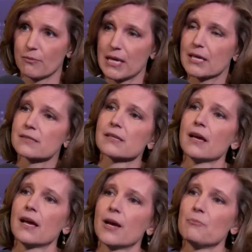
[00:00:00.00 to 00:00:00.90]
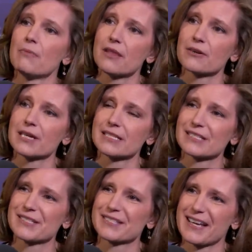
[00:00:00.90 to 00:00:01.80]
because mother
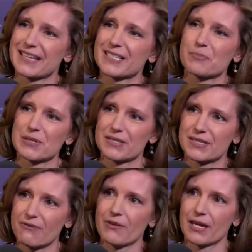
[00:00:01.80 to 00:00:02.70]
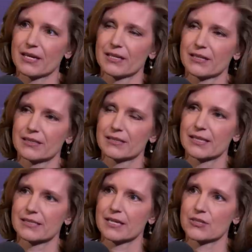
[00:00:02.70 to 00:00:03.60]
is a sex-specific
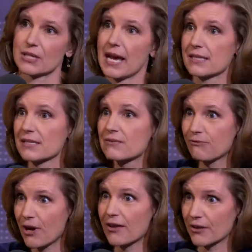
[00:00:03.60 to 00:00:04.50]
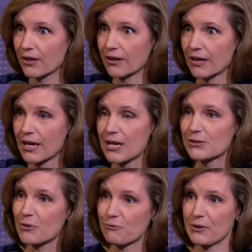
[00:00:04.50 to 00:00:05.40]
designation, as is father.
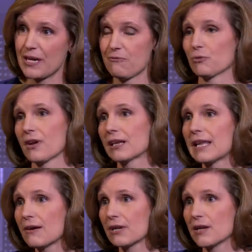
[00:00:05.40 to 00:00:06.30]
So if we're not allowed